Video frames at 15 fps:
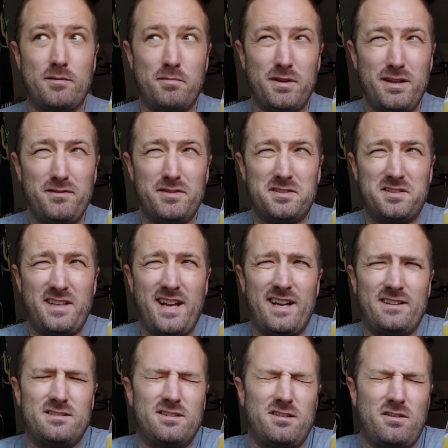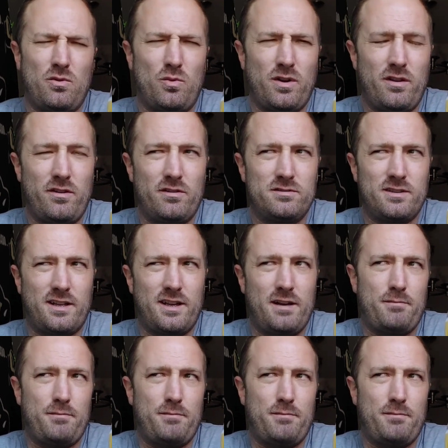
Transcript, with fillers: I believe it's, yeah, it's another one of theirs,